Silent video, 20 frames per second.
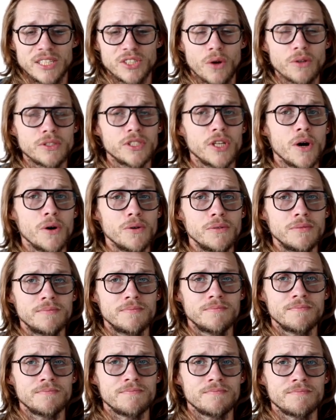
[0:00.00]
he's
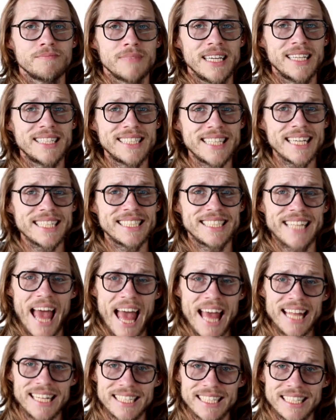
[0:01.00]

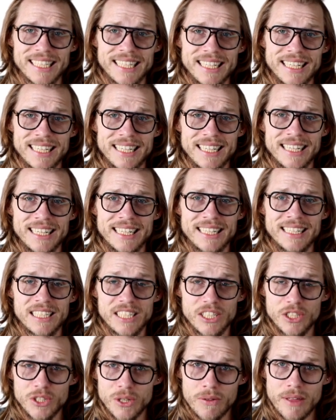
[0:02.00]
6'10".
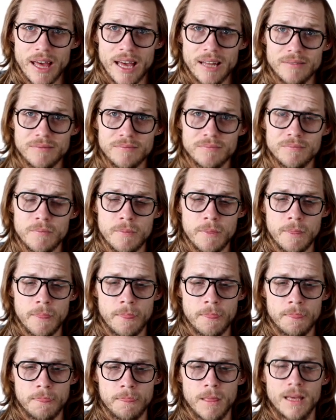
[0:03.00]
Did you know that?
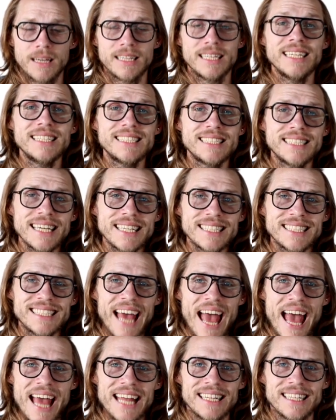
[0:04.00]
He's
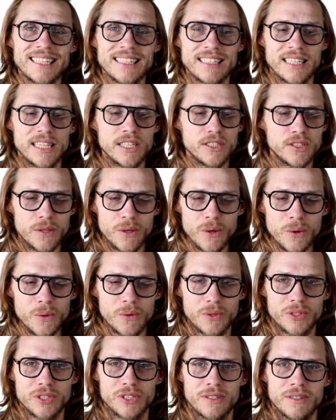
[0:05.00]
6'10". He's
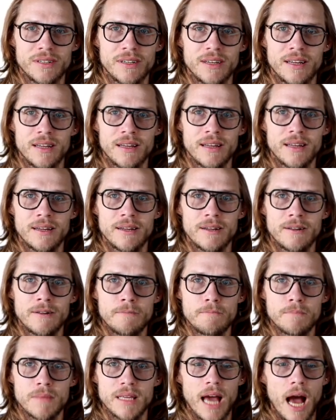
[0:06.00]
huge.
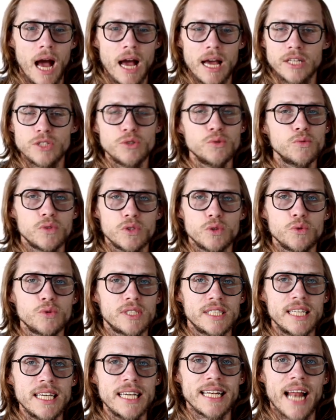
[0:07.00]
And you
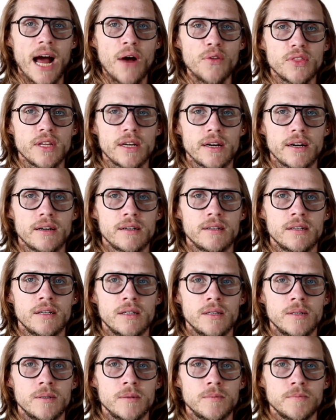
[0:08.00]
see it out there.
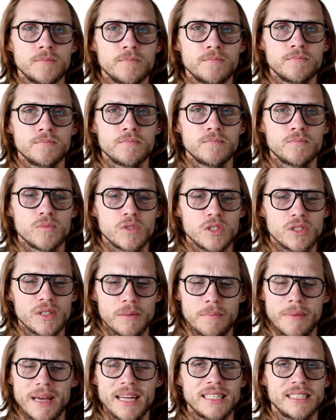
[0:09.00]
You're
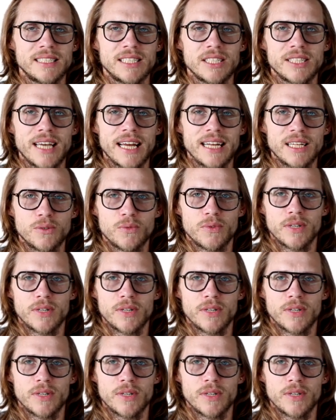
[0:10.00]
like, man, he's just getting